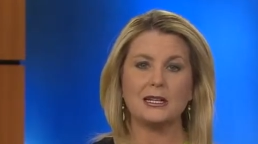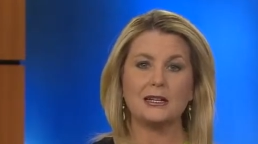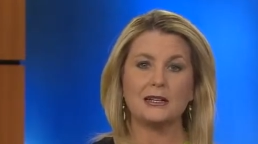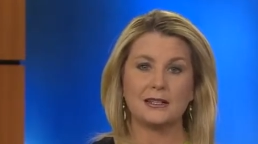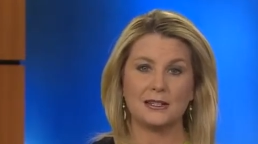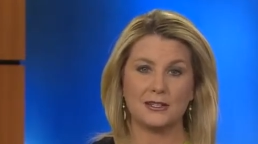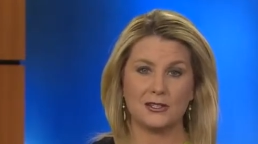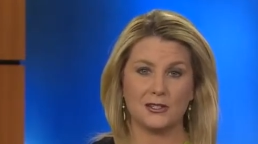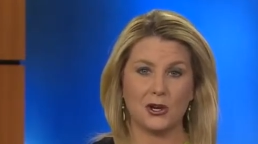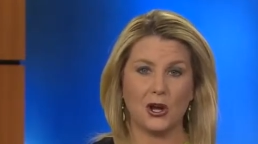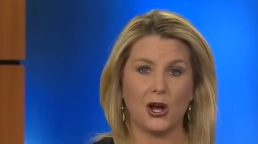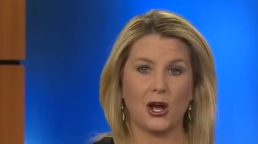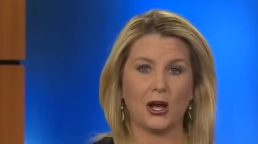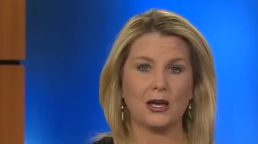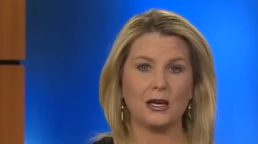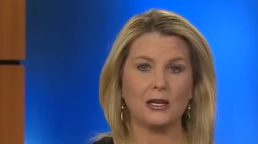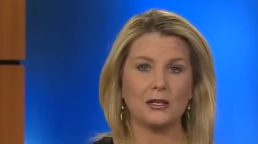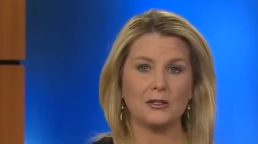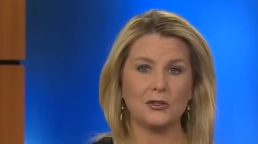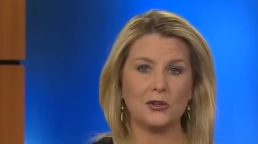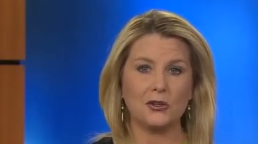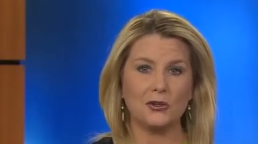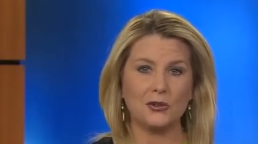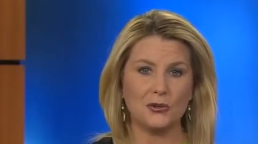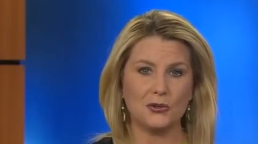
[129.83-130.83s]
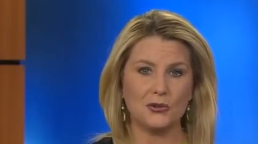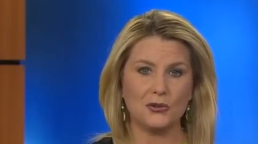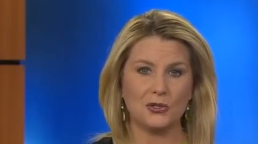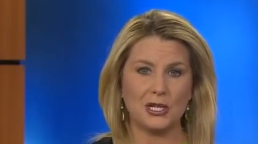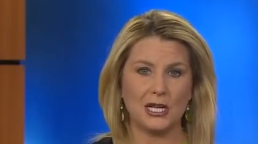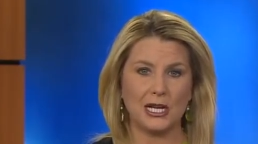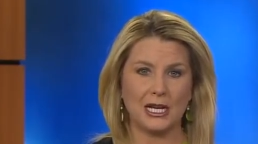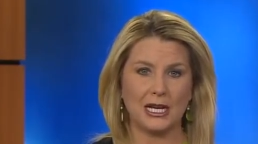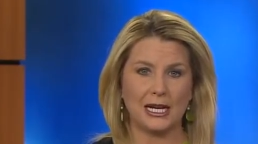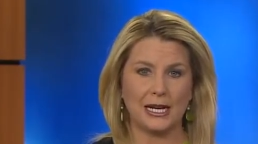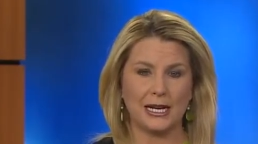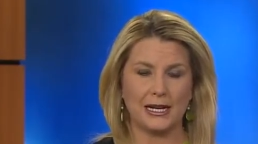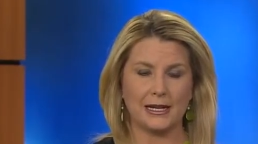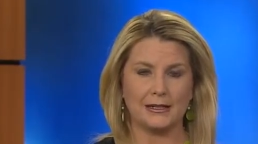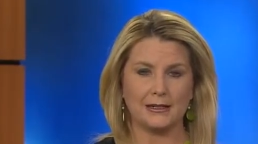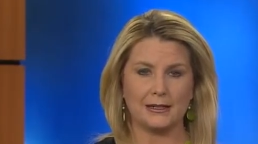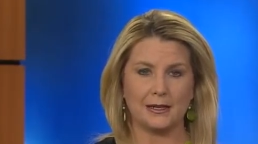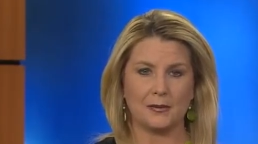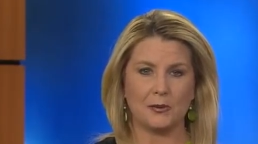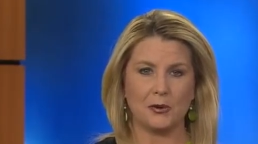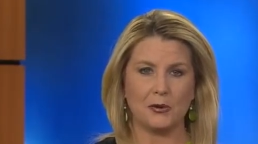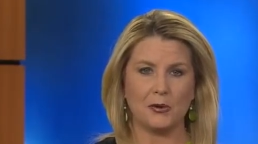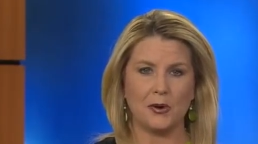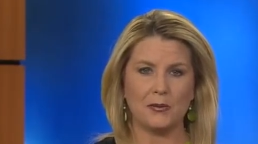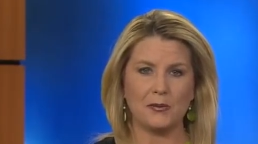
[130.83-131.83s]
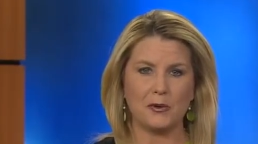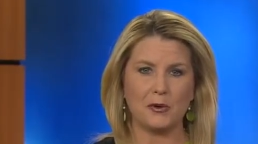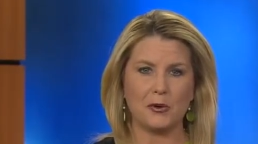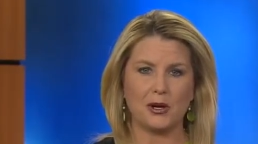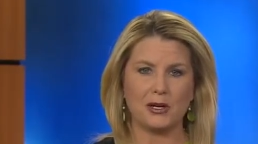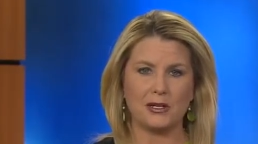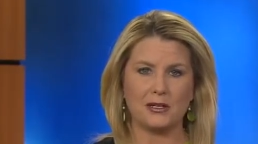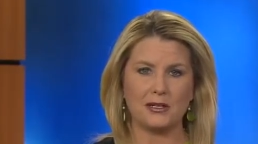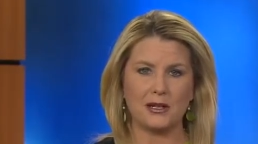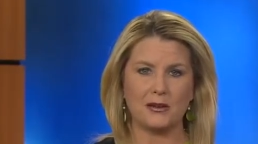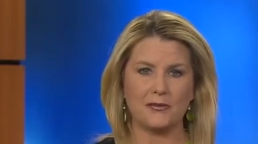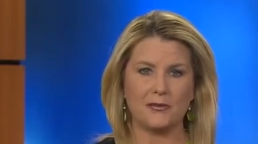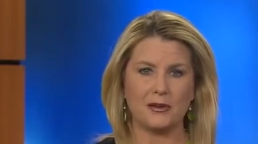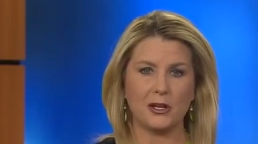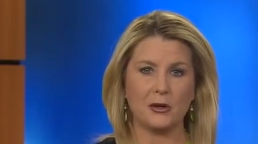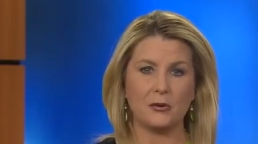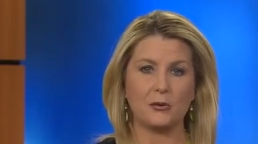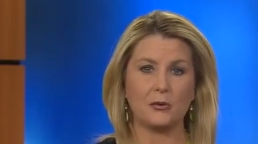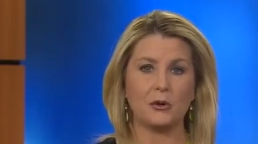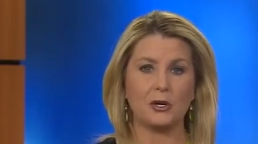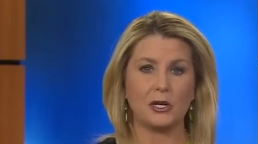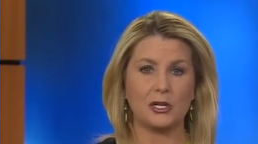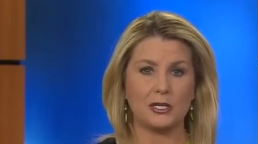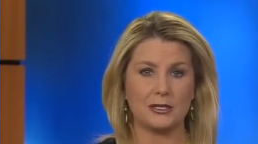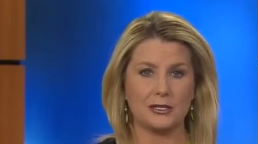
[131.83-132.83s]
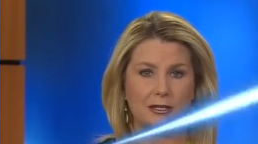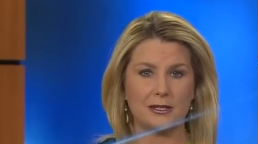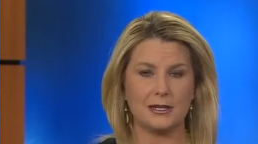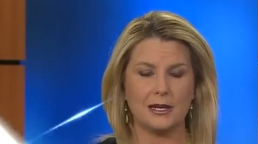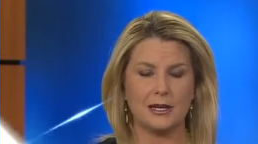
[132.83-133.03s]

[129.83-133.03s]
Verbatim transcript: is talking to News 9. WMUR Stephanie Woods